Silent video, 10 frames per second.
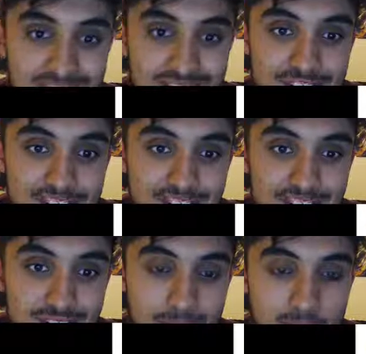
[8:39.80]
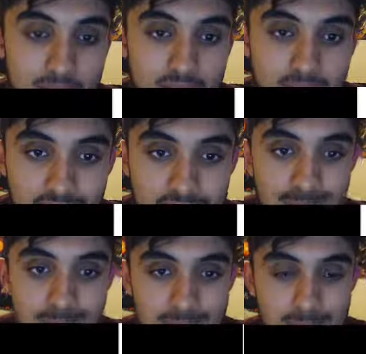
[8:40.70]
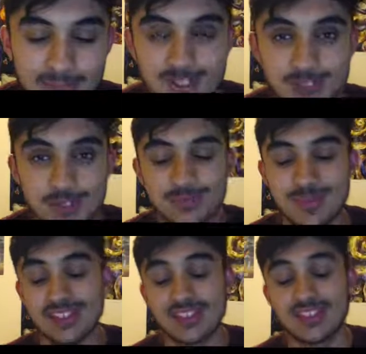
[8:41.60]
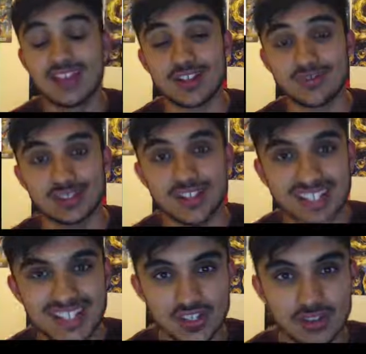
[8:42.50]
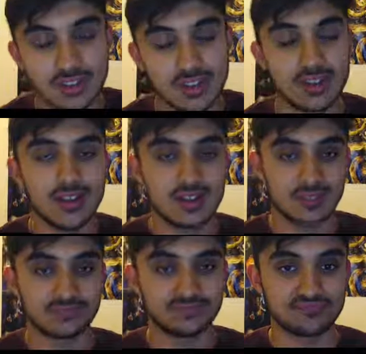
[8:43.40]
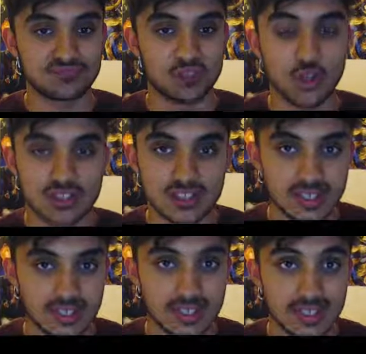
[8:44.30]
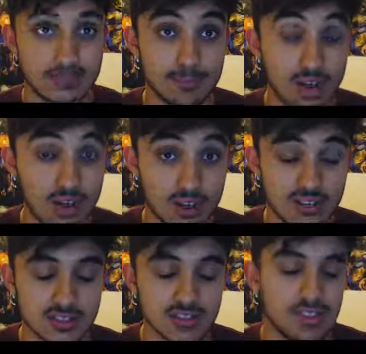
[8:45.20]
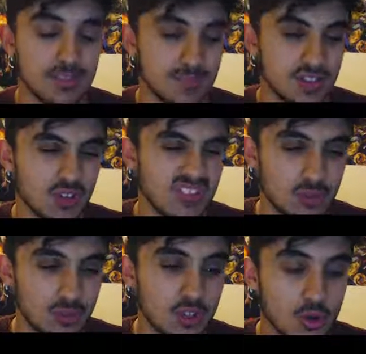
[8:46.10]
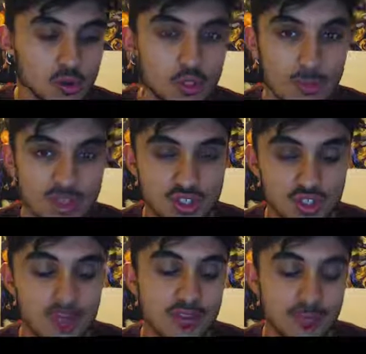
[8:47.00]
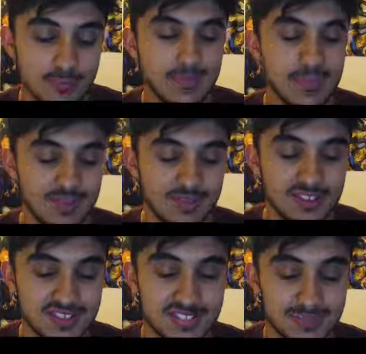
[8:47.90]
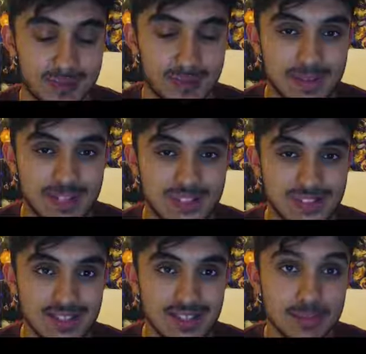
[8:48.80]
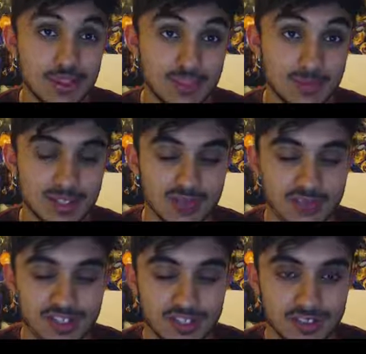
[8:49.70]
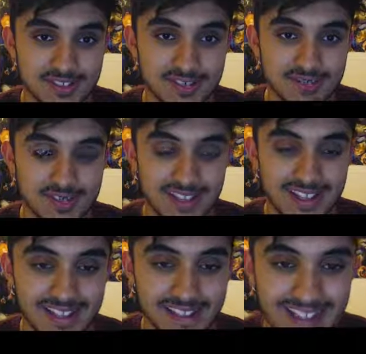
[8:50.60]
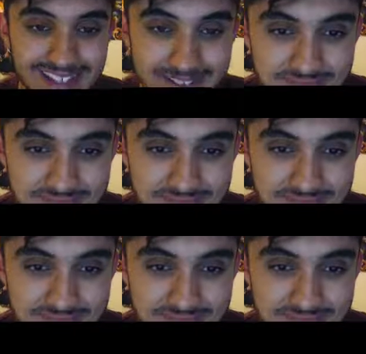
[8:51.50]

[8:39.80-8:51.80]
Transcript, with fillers: just in time. Batman v Superman, the theatrical edition. God tier in my eyes. Don't really want to go too much into it. I've said my piece in multiple other videos. Yeah,